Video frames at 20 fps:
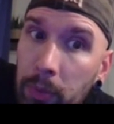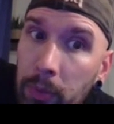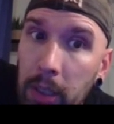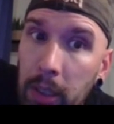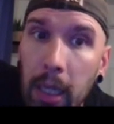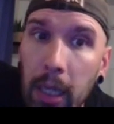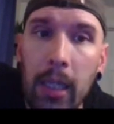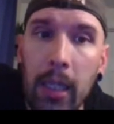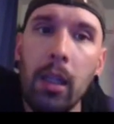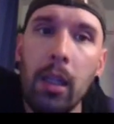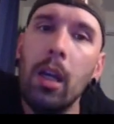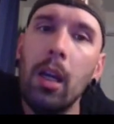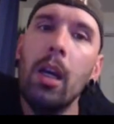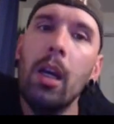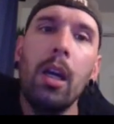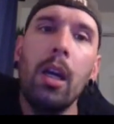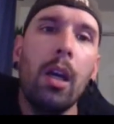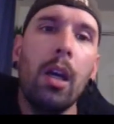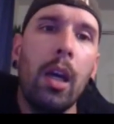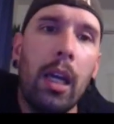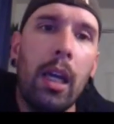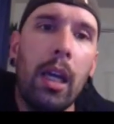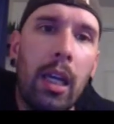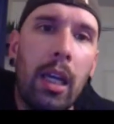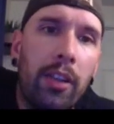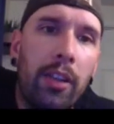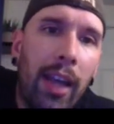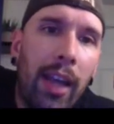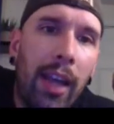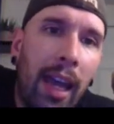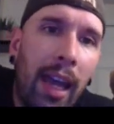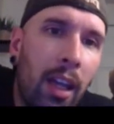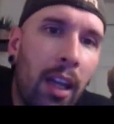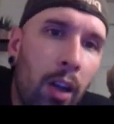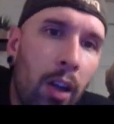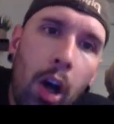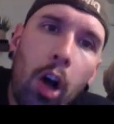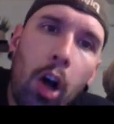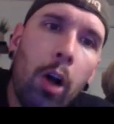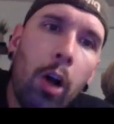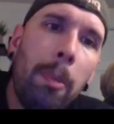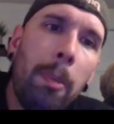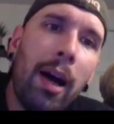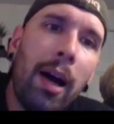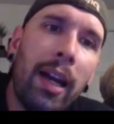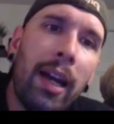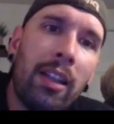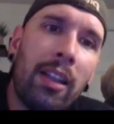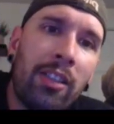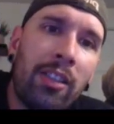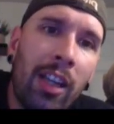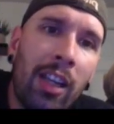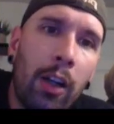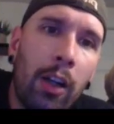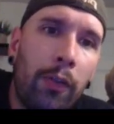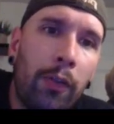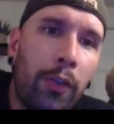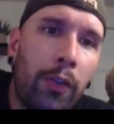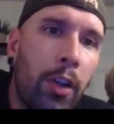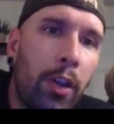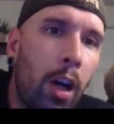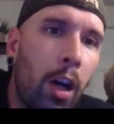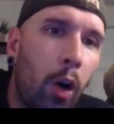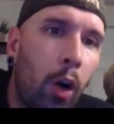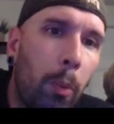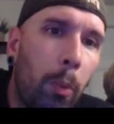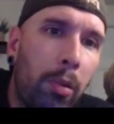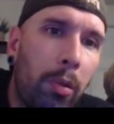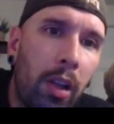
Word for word: Okay. Is n all by itself? No.